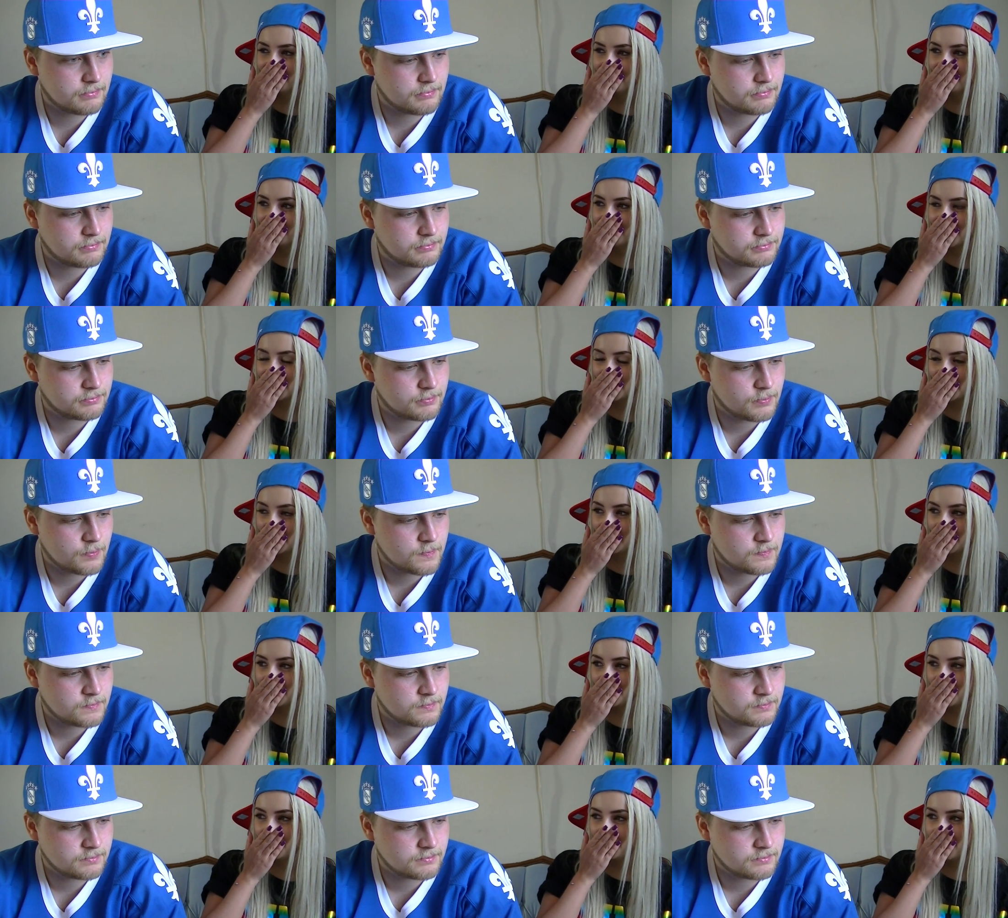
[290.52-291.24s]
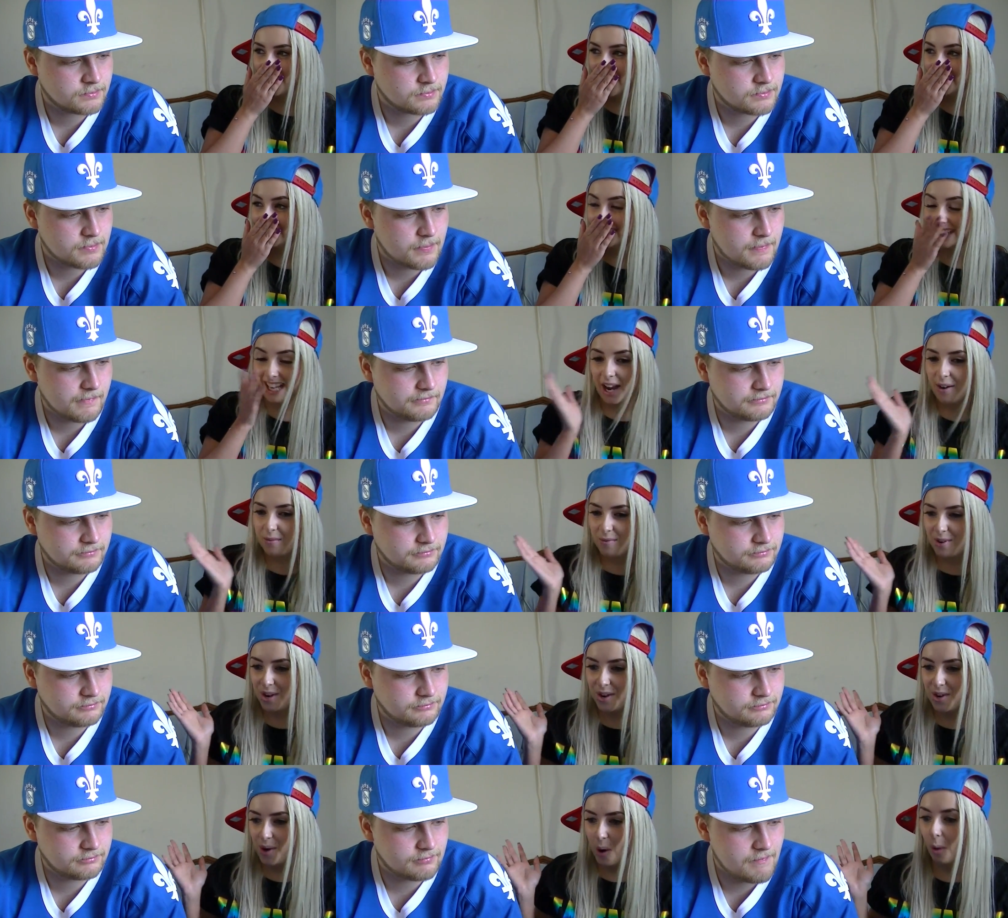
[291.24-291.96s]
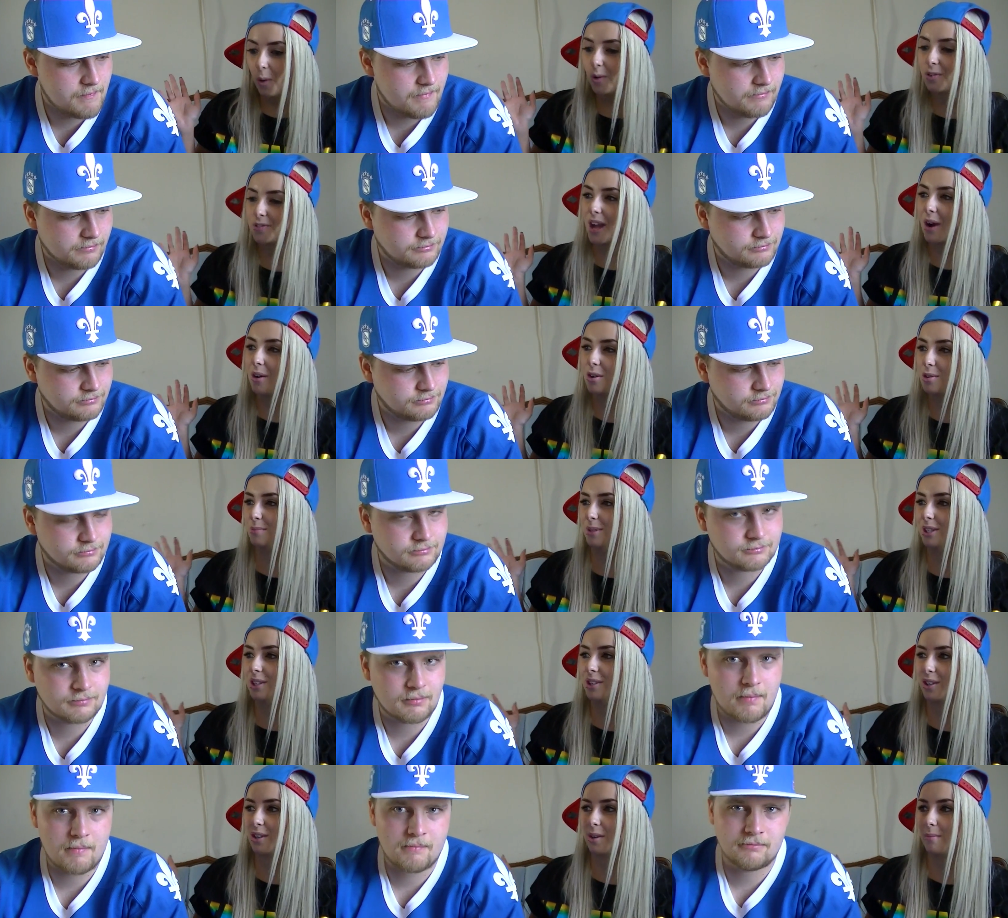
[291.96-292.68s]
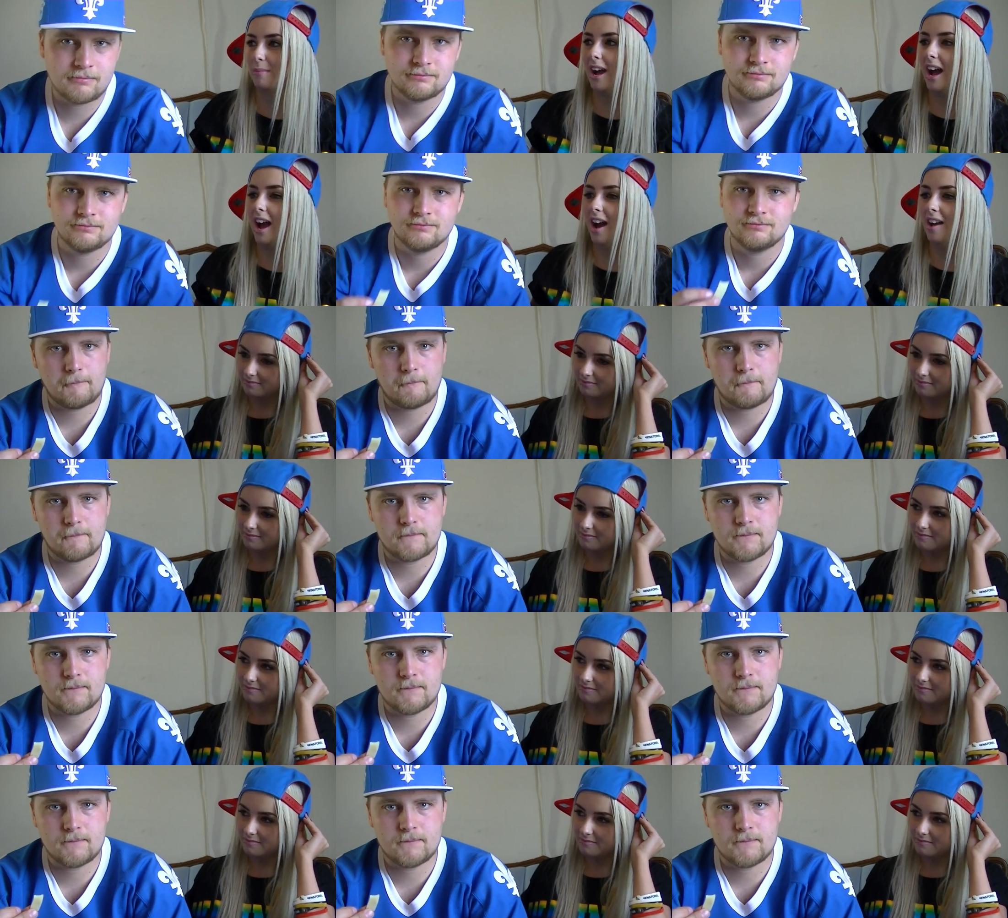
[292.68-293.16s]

Speaker 1: Is it good or bad? Like, I wouldn't know if that would be good or bad.